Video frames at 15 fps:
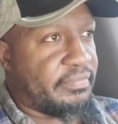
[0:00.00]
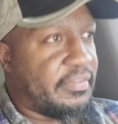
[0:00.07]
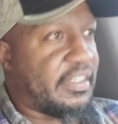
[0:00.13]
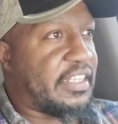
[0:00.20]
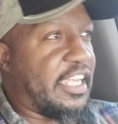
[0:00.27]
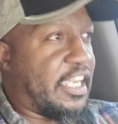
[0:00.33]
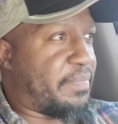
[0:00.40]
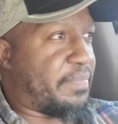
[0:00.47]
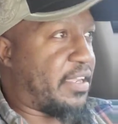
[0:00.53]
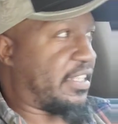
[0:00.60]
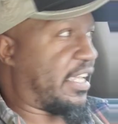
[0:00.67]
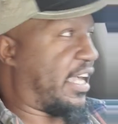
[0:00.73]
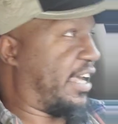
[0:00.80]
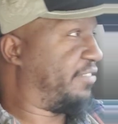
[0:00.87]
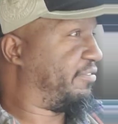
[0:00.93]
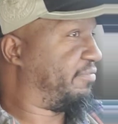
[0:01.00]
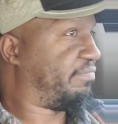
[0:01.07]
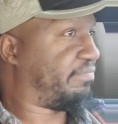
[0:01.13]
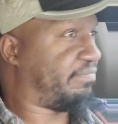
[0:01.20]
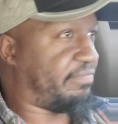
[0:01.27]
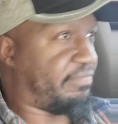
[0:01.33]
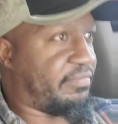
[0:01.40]
Think about that.
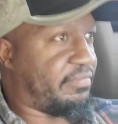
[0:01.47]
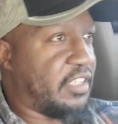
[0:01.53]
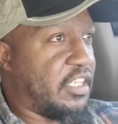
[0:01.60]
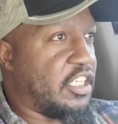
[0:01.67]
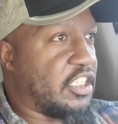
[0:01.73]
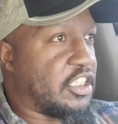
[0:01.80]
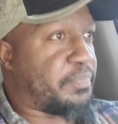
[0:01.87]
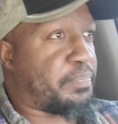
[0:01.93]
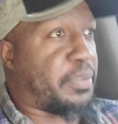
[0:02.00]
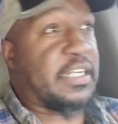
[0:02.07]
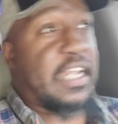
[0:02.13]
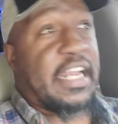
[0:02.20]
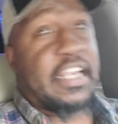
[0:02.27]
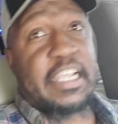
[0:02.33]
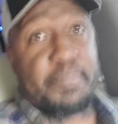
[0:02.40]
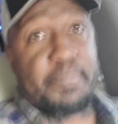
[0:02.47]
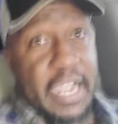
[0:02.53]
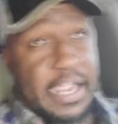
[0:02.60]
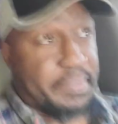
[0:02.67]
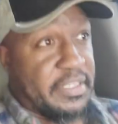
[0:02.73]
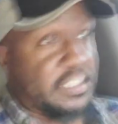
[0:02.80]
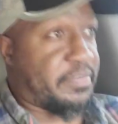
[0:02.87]
Just put that in your
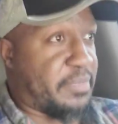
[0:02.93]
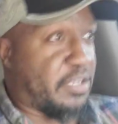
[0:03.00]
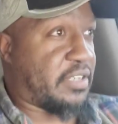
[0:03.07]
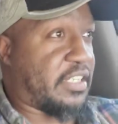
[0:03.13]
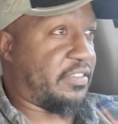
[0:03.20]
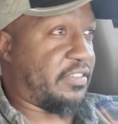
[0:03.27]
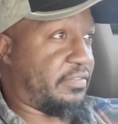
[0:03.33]
pipe and smoke it.